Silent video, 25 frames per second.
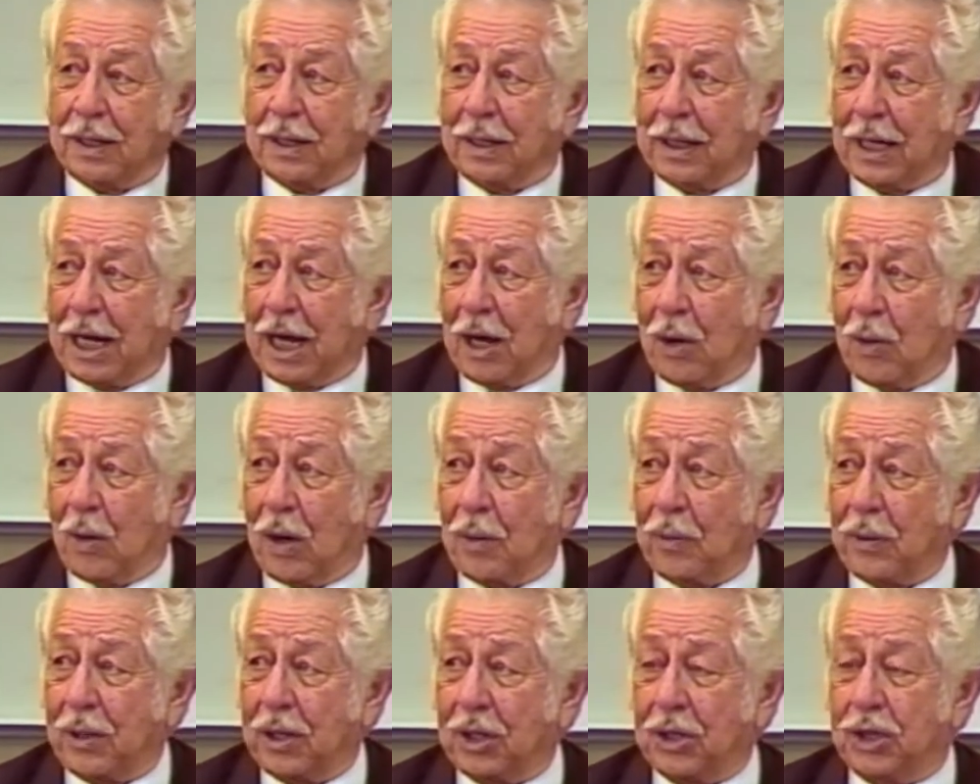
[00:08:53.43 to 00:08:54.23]
Now
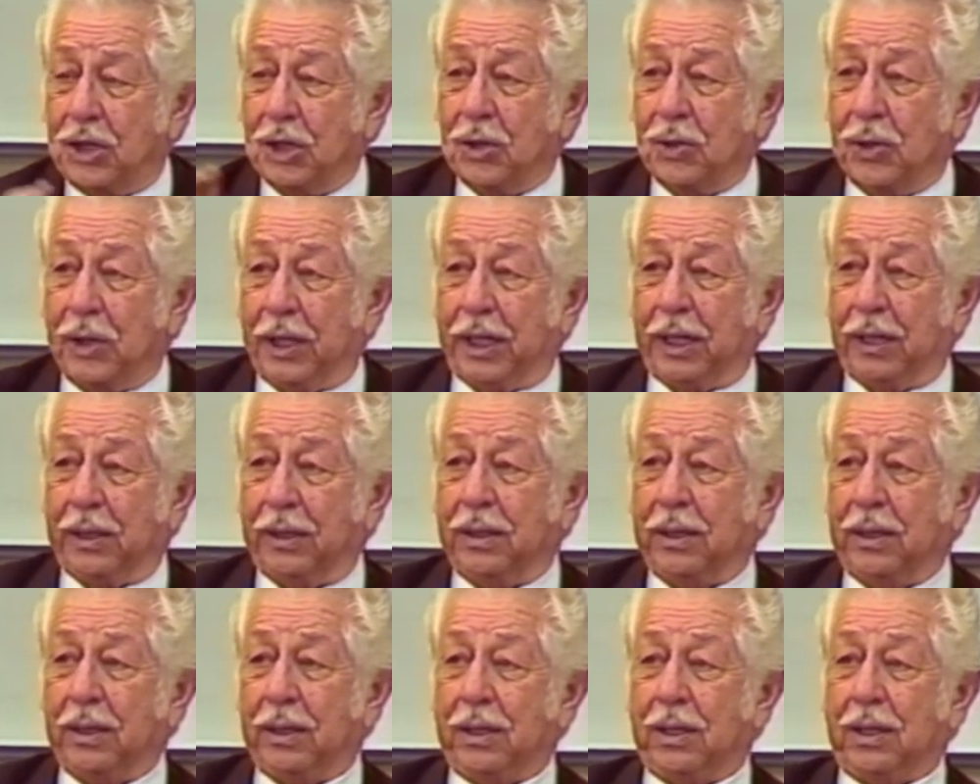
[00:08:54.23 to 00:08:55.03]
what we are
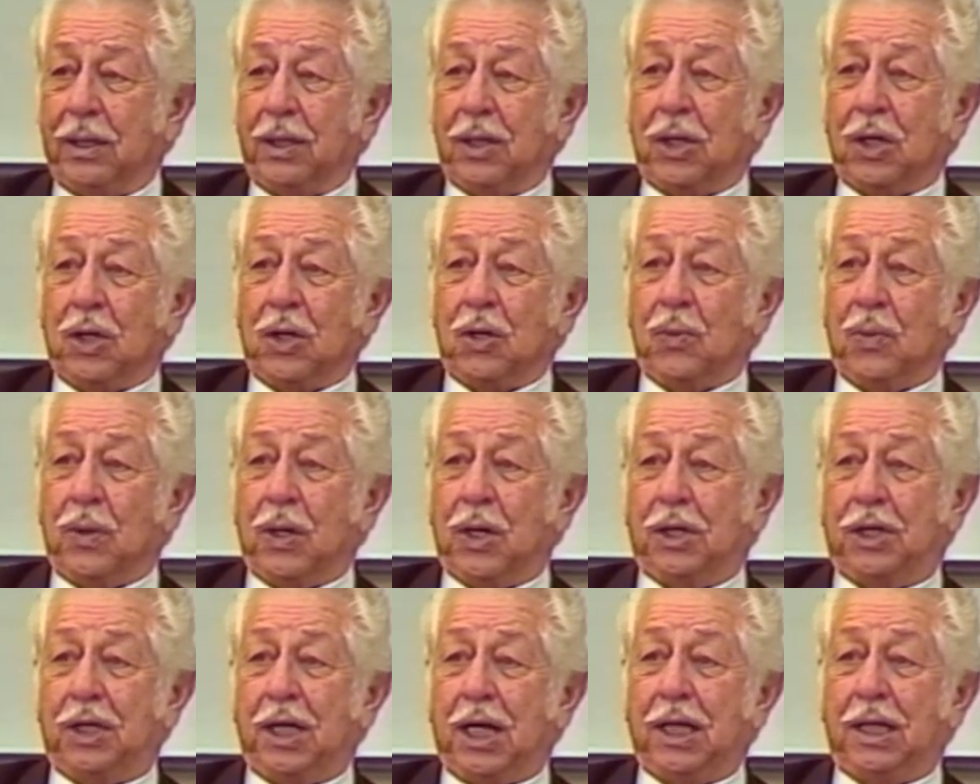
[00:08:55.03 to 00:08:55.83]
doing, we
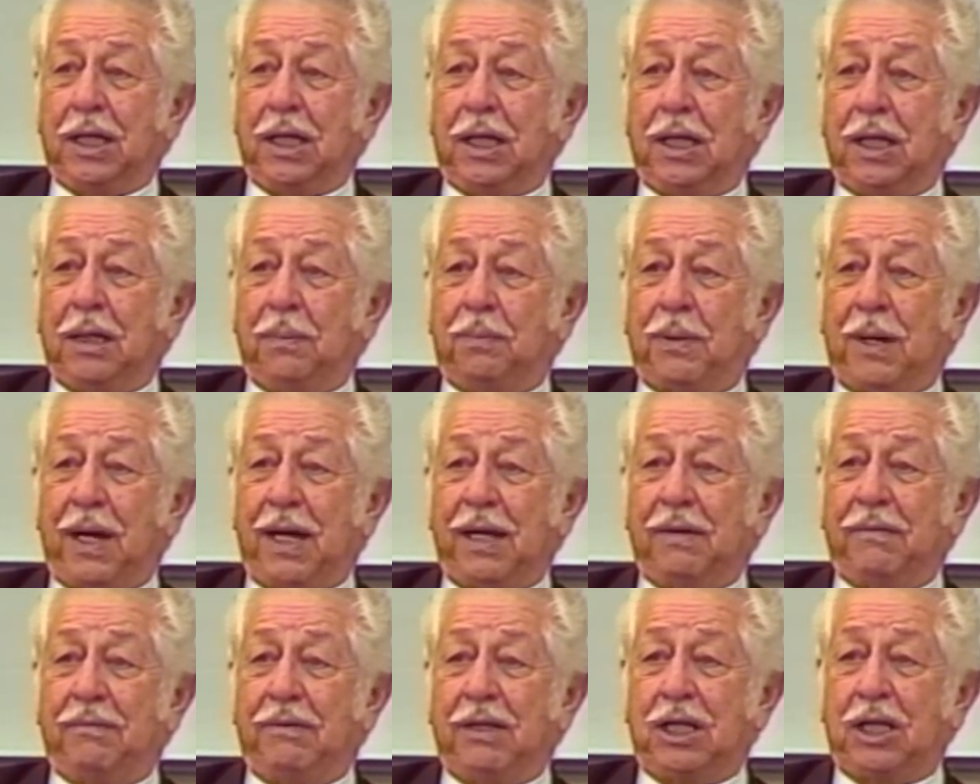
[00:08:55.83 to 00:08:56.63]
are taking the
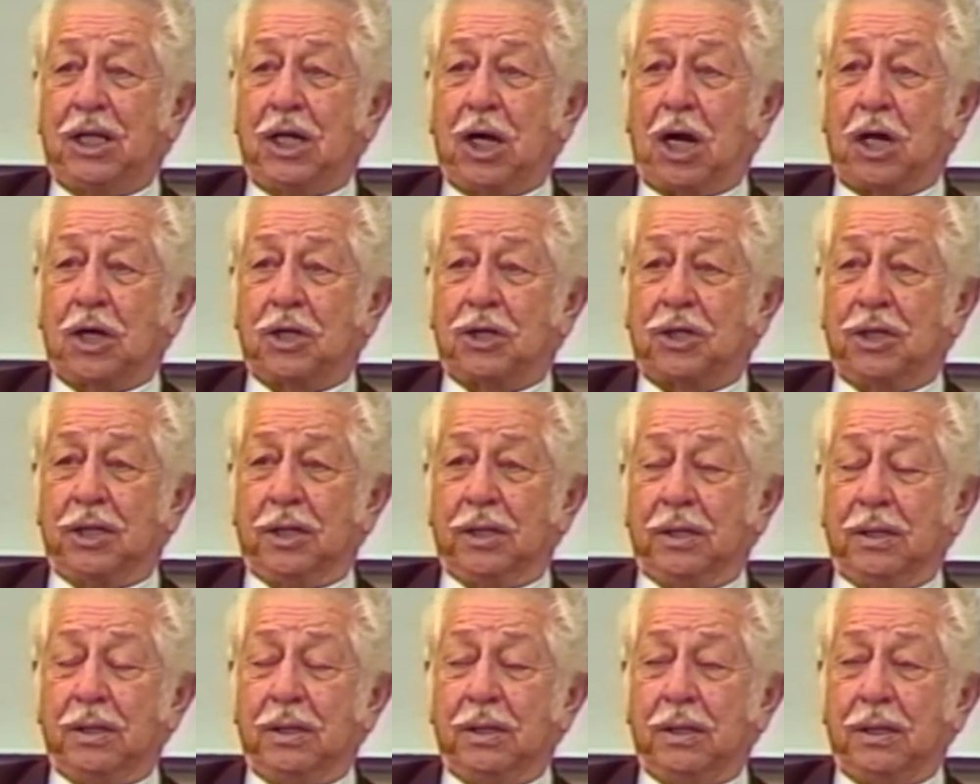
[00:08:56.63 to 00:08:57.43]
pint of
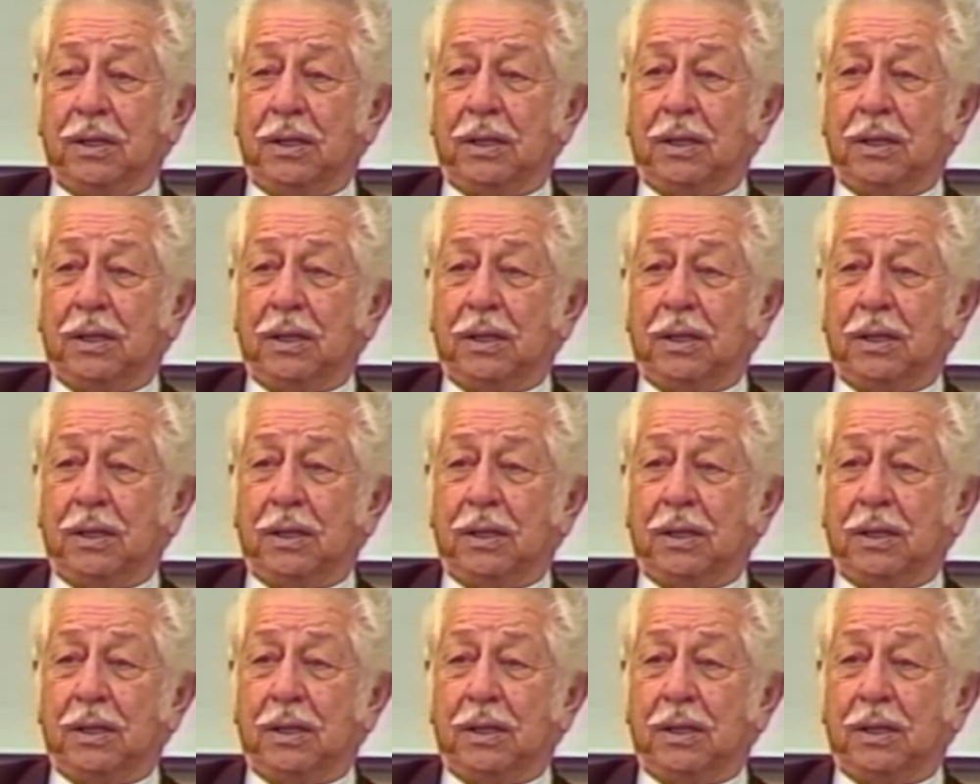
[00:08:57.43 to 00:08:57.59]
decoction